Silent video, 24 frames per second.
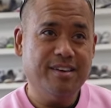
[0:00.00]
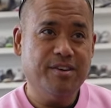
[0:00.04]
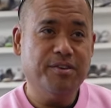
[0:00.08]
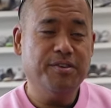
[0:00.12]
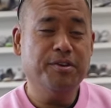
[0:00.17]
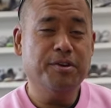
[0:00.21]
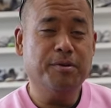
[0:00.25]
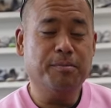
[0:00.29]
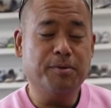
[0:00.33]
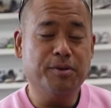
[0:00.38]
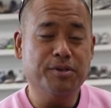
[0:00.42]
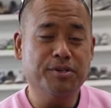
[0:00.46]
Oh,
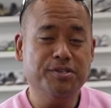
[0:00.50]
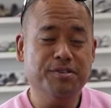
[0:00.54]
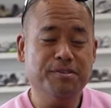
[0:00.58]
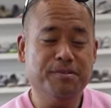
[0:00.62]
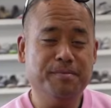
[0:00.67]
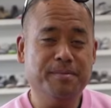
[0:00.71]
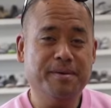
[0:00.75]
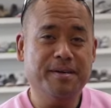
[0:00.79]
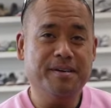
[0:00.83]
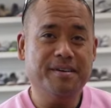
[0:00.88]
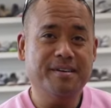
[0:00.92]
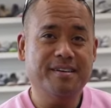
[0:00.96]
your personal
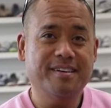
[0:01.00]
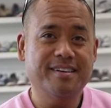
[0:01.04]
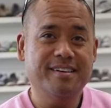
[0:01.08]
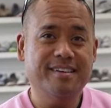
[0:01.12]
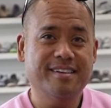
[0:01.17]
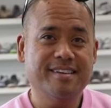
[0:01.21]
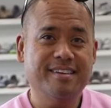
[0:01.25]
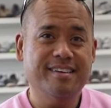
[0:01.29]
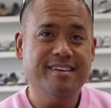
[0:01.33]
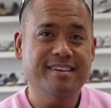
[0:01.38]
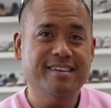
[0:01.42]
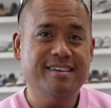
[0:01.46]
pair.
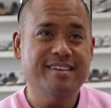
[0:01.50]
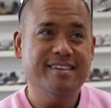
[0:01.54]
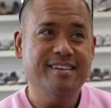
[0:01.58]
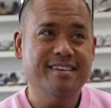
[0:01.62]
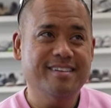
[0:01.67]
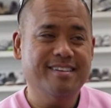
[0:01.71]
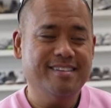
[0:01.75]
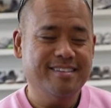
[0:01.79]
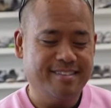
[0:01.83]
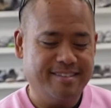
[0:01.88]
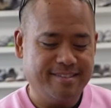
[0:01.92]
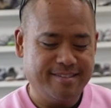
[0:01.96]
Yeah,
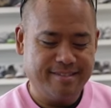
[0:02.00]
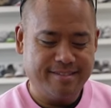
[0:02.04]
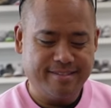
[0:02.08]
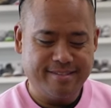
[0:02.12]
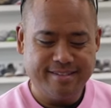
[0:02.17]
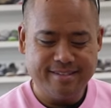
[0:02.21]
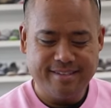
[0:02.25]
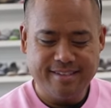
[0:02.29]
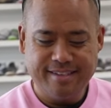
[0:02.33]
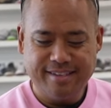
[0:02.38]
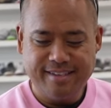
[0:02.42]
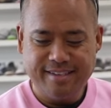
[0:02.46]
everyone was
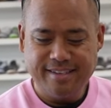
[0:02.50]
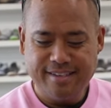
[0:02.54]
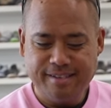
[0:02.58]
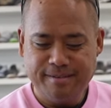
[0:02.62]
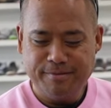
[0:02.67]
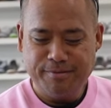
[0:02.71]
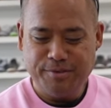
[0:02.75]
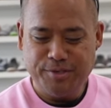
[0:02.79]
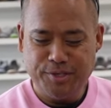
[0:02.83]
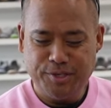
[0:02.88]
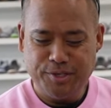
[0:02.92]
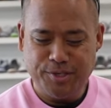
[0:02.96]
getting at me
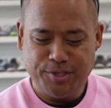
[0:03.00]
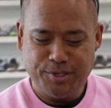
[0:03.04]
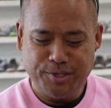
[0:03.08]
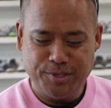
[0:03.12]
on it.